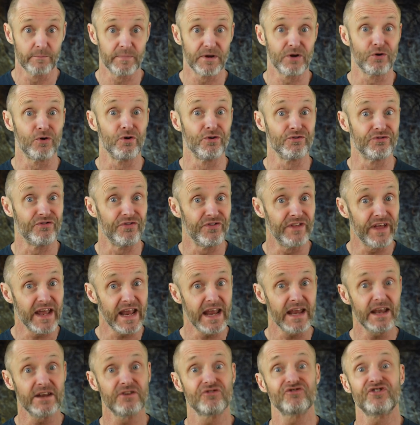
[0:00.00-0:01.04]
because
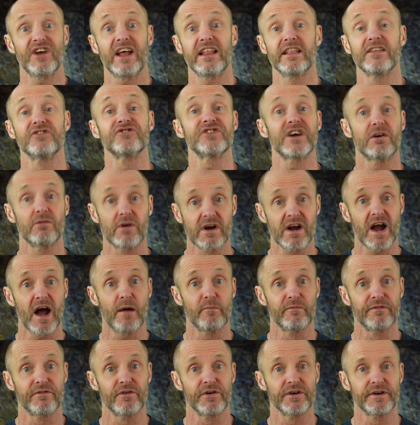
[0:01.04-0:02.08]
they challenge our
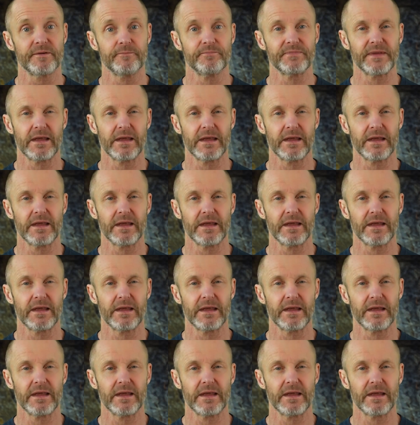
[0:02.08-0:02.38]
comfort?